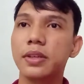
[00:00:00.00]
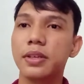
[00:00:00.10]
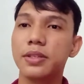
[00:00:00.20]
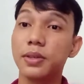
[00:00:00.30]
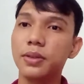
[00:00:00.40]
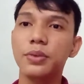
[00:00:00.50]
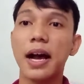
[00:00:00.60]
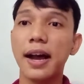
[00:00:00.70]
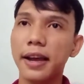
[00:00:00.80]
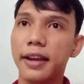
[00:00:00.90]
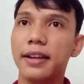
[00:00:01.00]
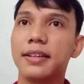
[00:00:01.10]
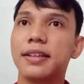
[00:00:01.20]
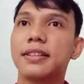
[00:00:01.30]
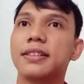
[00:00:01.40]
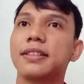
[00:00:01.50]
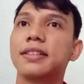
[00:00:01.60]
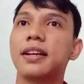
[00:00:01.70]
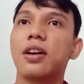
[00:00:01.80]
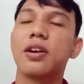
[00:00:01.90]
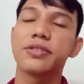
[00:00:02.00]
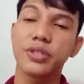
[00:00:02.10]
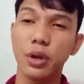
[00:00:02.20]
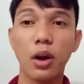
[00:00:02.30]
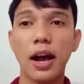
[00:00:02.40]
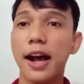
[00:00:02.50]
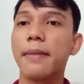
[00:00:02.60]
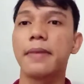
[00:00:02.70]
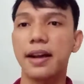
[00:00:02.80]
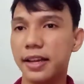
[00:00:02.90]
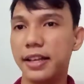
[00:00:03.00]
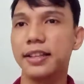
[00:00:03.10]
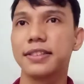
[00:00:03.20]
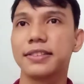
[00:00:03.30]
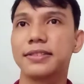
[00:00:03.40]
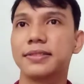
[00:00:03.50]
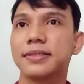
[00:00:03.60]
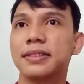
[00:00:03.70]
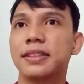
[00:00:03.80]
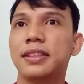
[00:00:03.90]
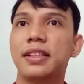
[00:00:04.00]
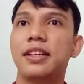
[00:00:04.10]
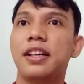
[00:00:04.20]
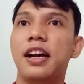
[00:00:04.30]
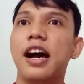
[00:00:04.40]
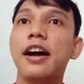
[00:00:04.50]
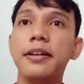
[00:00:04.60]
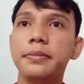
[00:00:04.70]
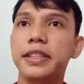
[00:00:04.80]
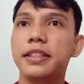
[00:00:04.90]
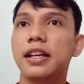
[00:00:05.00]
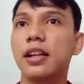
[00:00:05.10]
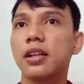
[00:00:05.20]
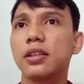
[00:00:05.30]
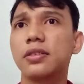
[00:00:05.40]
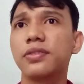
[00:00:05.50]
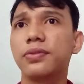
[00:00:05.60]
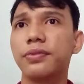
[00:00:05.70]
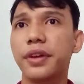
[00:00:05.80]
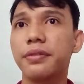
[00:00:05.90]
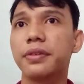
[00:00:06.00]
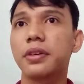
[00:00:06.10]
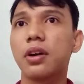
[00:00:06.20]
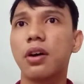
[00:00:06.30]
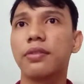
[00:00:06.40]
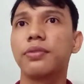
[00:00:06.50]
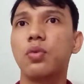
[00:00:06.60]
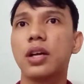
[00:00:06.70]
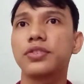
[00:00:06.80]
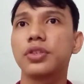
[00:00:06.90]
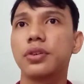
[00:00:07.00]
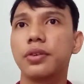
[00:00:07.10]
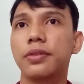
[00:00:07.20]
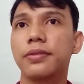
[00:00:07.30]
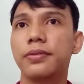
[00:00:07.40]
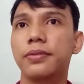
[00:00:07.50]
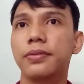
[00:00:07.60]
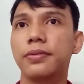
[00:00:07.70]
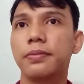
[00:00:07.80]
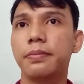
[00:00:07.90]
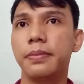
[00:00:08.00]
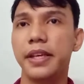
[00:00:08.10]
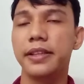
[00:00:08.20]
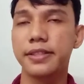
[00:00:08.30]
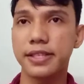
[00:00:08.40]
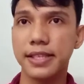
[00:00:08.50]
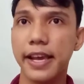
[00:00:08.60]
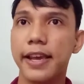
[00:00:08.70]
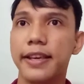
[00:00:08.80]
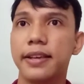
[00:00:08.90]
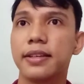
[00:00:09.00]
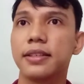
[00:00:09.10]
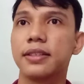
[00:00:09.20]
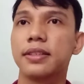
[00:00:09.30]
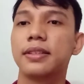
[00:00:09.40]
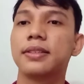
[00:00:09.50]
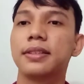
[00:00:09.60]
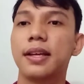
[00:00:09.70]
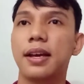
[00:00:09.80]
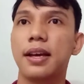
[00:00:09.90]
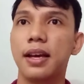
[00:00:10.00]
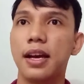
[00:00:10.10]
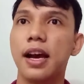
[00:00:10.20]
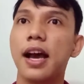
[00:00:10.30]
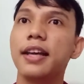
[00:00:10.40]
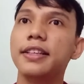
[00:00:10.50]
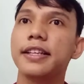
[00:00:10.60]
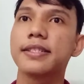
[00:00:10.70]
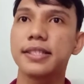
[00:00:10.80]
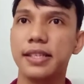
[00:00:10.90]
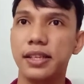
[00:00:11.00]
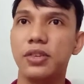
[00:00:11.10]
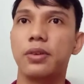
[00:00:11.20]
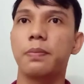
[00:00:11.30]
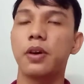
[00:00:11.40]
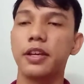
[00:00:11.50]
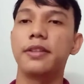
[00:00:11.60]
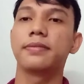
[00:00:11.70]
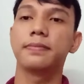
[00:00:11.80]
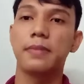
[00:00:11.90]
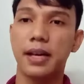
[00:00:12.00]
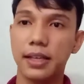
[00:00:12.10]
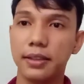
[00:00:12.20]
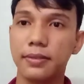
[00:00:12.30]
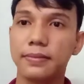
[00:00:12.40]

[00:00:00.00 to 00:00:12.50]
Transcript: So do I, or so am I. I'm in a favor of what you've been saying. I can see your point, but